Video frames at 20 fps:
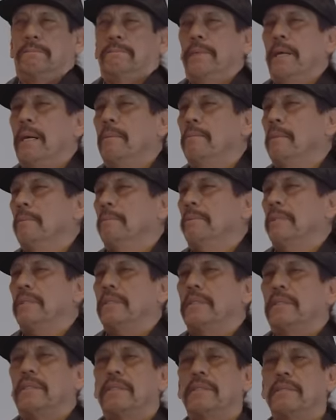
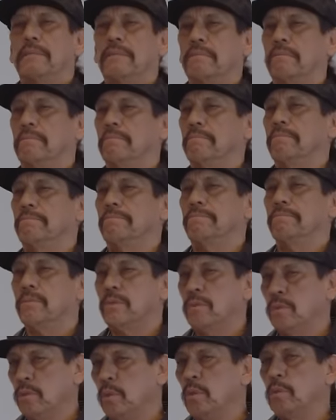probably
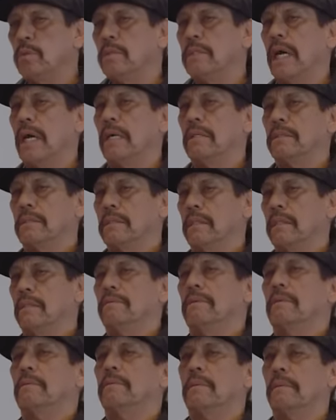2,000
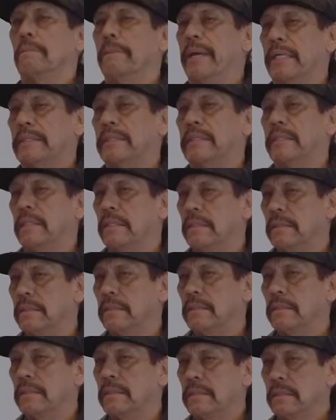of them are
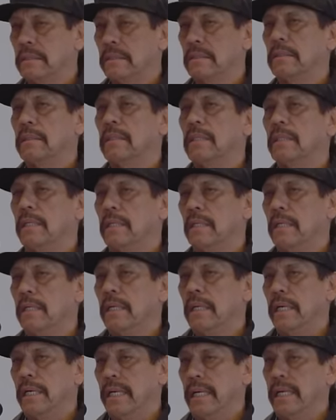Mexicans,
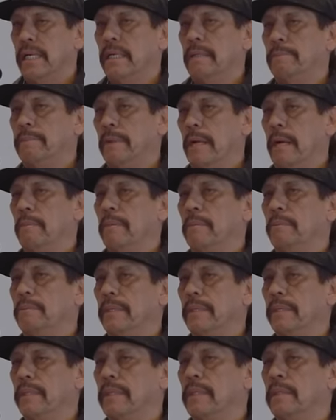and
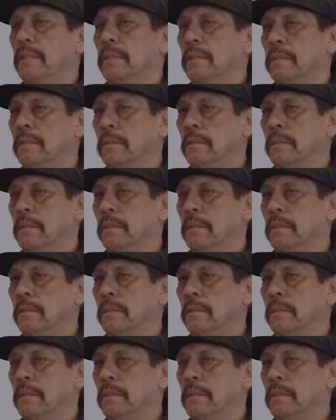probably